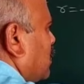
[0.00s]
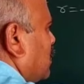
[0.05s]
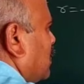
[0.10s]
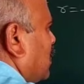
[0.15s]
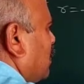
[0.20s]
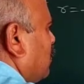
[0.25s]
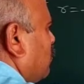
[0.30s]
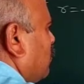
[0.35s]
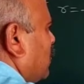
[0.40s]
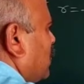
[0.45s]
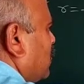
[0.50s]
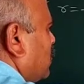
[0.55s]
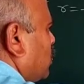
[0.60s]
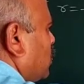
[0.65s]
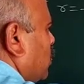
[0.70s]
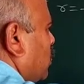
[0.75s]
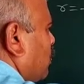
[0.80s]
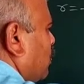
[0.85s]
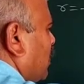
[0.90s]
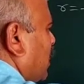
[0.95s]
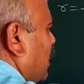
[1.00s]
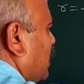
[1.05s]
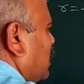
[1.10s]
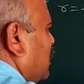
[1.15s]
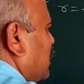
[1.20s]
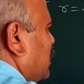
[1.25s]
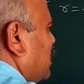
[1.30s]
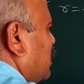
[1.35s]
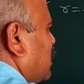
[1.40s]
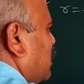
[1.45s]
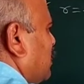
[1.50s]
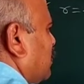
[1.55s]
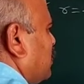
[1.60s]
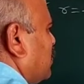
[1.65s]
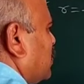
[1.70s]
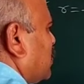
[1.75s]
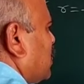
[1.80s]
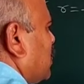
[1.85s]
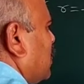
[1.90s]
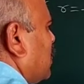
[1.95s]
sequence of partial sums,